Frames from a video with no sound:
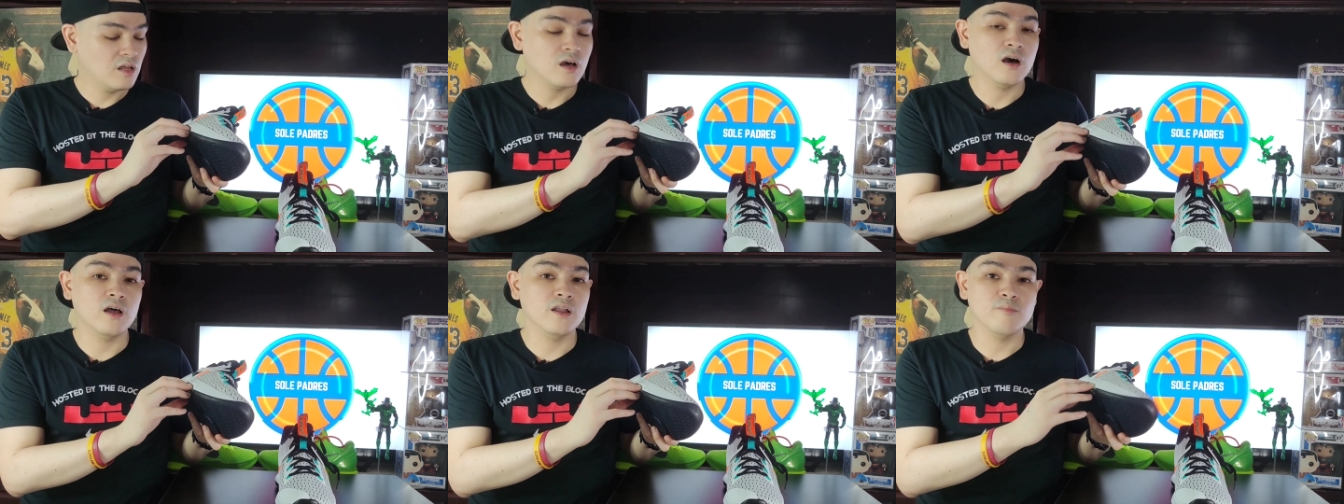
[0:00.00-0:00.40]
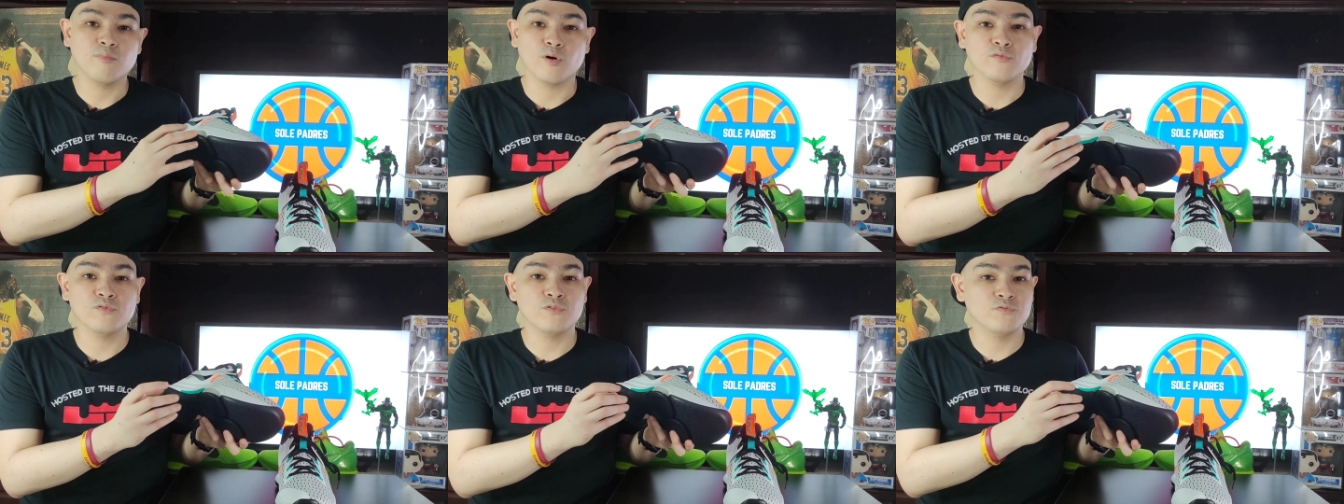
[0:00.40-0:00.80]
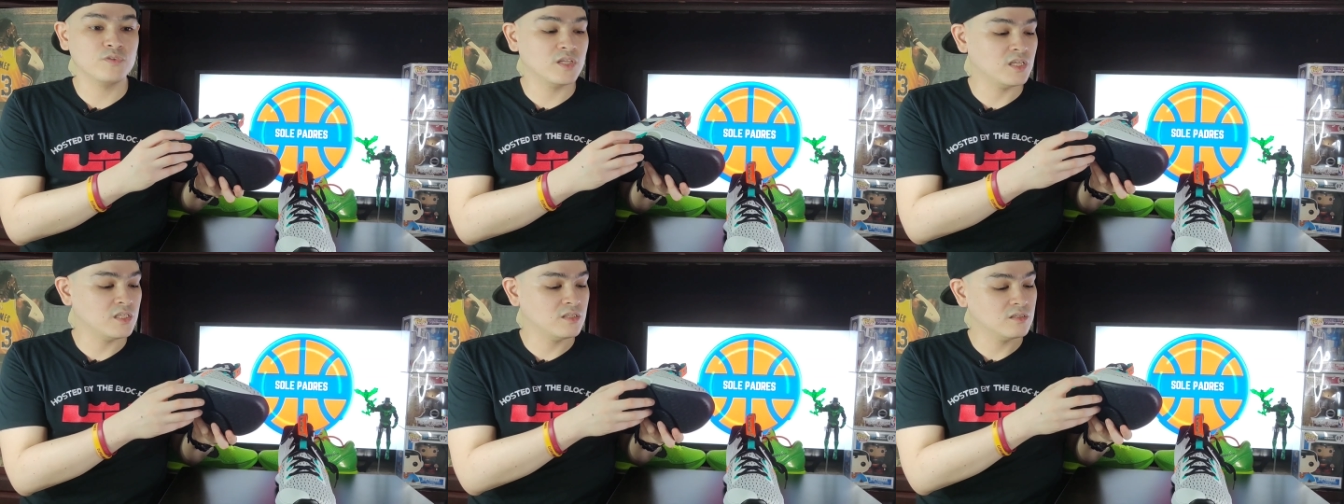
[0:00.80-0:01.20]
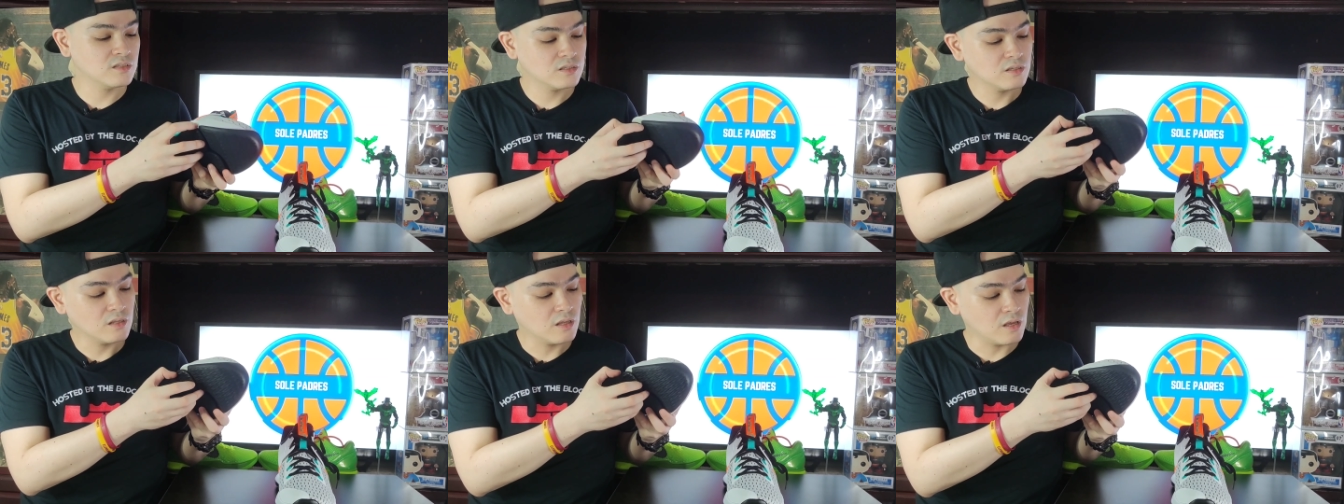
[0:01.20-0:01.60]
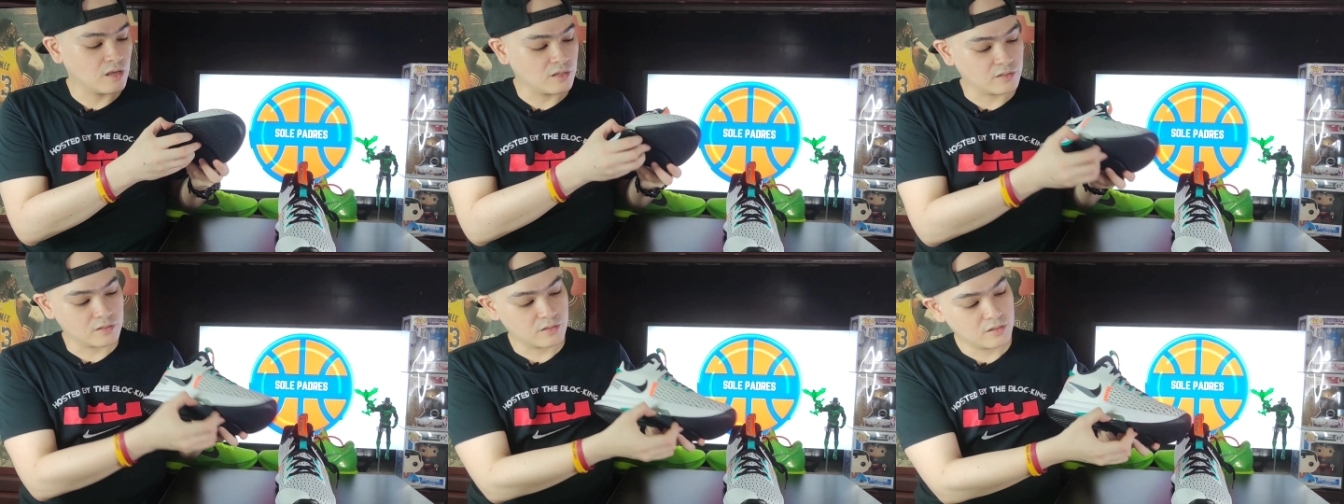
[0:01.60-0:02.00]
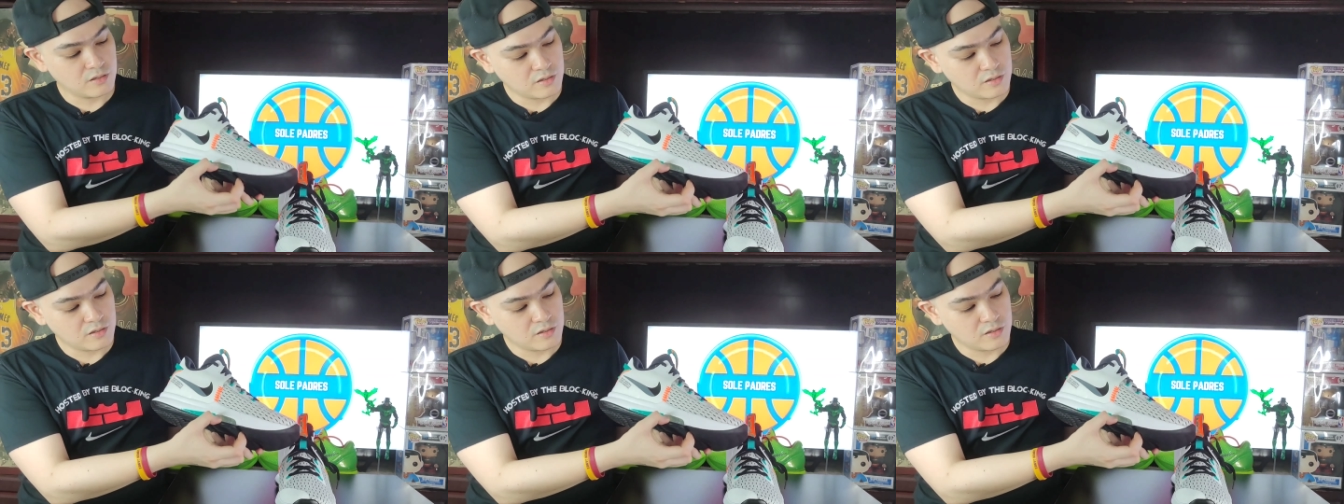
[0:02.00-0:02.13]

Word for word: uh, LeBron fifteen. Ayan.